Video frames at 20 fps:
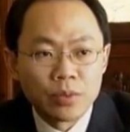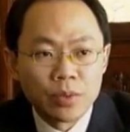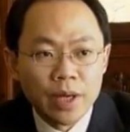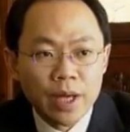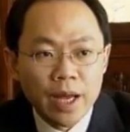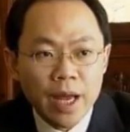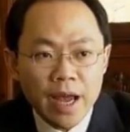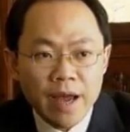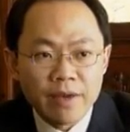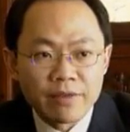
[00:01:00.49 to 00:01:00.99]

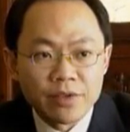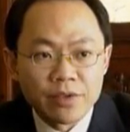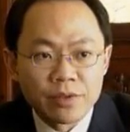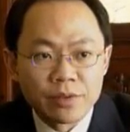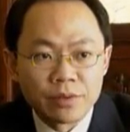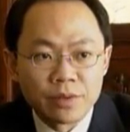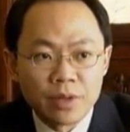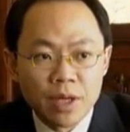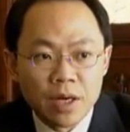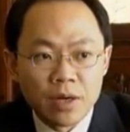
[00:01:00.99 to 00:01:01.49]
we have
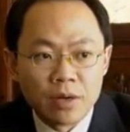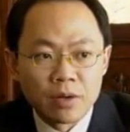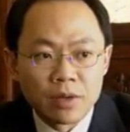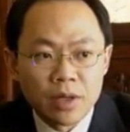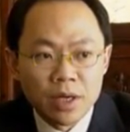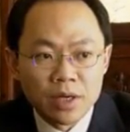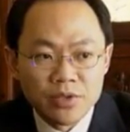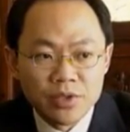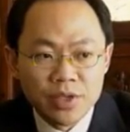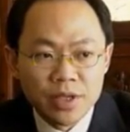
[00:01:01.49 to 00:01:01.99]
to now
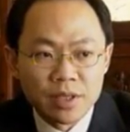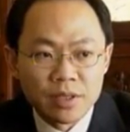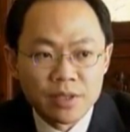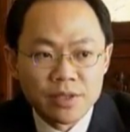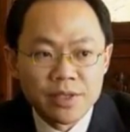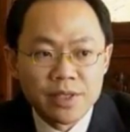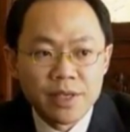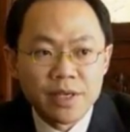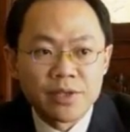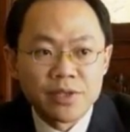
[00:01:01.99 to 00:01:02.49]

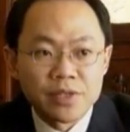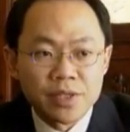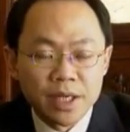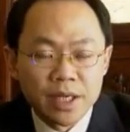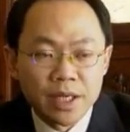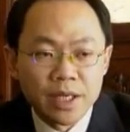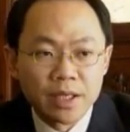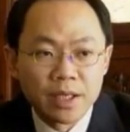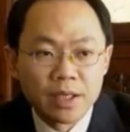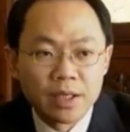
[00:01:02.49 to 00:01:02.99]
consider
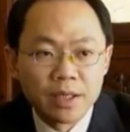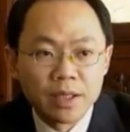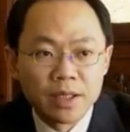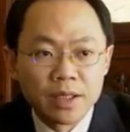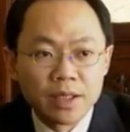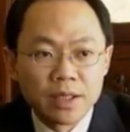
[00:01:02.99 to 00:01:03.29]
seriously